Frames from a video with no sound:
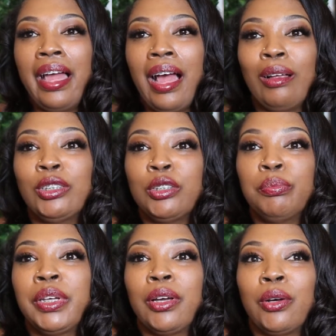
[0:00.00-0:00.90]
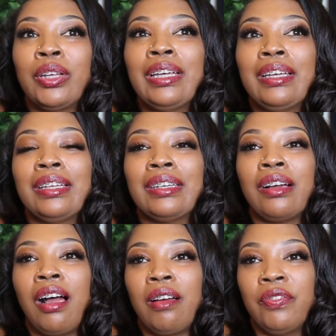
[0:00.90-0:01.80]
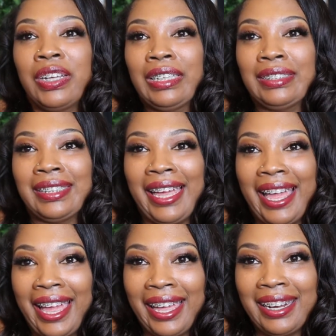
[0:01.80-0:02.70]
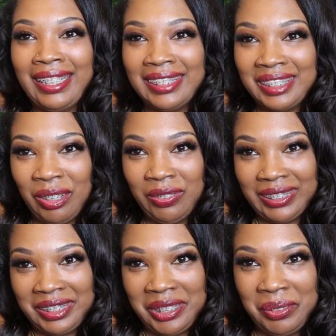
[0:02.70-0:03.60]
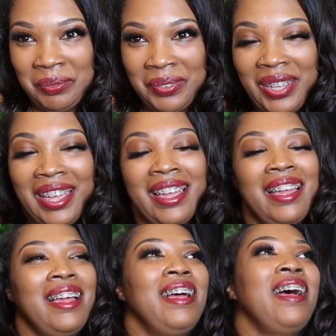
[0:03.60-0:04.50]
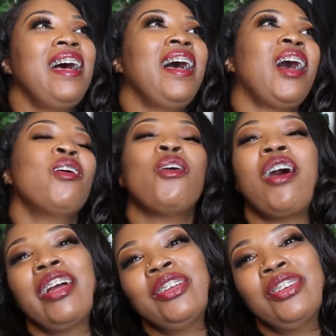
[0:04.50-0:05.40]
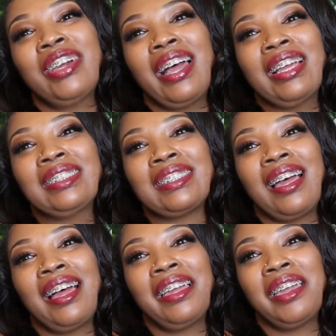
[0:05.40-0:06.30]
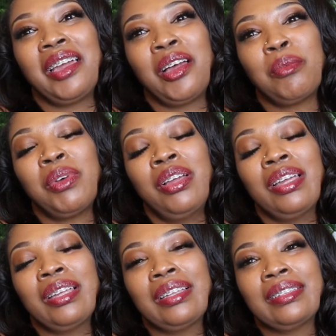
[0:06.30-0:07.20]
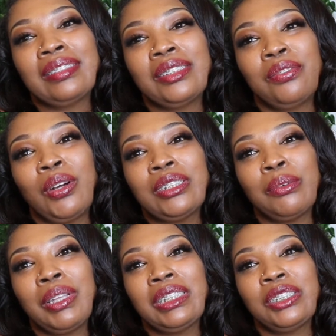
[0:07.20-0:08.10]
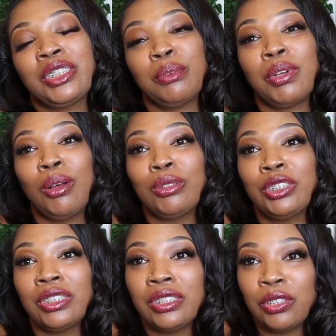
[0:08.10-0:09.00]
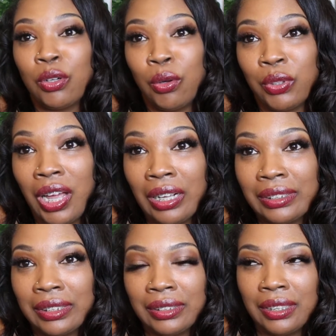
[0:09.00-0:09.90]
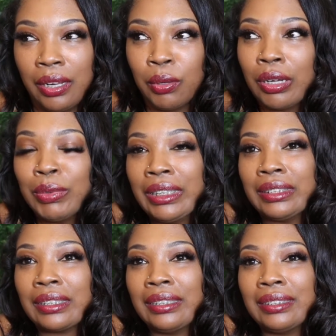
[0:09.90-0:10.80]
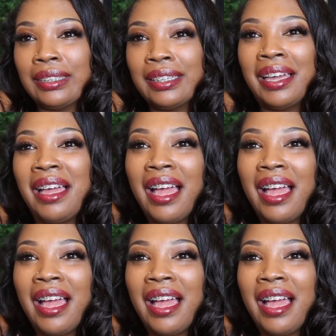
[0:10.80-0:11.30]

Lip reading: How to build confidence and self-esteem. How are you guys? I am divorce and relationship coach Nicole Knox, and today we're going to be discussing